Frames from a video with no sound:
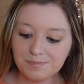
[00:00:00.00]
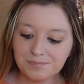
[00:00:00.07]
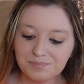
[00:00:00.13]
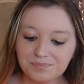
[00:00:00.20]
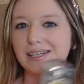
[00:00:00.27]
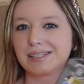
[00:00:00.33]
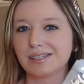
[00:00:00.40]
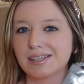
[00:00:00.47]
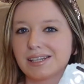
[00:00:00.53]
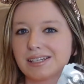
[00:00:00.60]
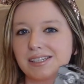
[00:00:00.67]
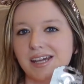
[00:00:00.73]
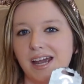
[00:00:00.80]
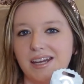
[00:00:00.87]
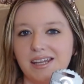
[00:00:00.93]
Like, it's not like a
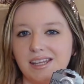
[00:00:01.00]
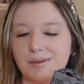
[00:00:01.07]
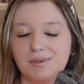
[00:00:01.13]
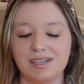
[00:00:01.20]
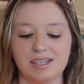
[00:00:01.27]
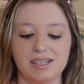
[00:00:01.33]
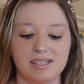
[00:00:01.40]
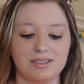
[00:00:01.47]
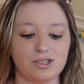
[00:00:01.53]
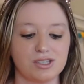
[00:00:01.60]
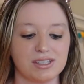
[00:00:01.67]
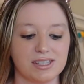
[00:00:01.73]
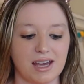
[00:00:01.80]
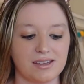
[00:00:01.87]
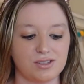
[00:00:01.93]
tiny limited edition
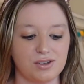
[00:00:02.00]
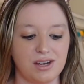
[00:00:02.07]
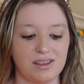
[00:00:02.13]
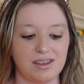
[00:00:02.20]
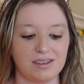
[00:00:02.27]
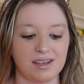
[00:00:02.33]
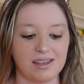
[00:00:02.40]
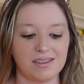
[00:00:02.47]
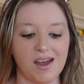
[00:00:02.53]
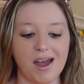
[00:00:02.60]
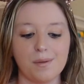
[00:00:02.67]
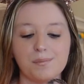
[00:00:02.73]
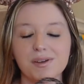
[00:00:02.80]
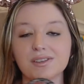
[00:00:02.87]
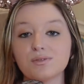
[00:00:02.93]
size or anything like
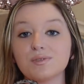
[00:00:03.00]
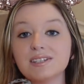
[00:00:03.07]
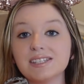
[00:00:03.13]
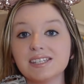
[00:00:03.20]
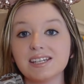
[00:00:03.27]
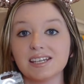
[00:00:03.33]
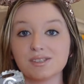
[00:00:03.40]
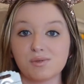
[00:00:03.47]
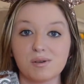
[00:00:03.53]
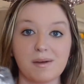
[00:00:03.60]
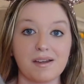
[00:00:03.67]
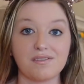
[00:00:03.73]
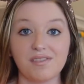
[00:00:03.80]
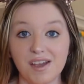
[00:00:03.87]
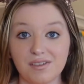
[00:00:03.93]
that. But the reason it's one of
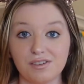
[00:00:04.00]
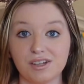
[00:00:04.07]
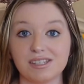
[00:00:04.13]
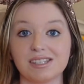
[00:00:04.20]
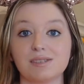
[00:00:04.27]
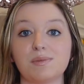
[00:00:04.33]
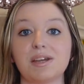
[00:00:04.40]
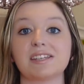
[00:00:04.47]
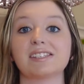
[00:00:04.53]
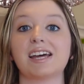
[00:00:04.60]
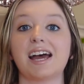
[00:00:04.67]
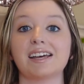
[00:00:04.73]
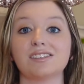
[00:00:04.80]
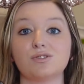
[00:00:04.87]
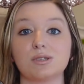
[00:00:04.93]
my favorites is because it
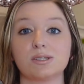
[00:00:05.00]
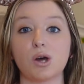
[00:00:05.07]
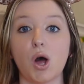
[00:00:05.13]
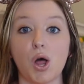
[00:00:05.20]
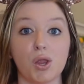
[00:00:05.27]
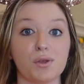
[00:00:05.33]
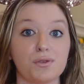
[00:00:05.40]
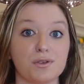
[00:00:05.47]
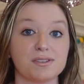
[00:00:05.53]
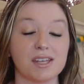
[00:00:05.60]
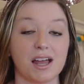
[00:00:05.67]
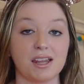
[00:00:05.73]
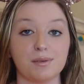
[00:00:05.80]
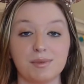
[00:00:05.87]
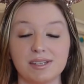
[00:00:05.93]
has just all of those
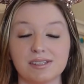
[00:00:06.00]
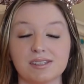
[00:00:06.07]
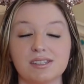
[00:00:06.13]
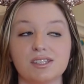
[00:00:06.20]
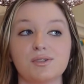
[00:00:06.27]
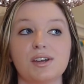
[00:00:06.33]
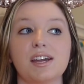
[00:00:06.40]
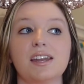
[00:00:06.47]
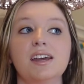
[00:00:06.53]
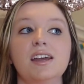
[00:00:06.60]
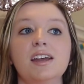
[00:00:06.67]
elements into it.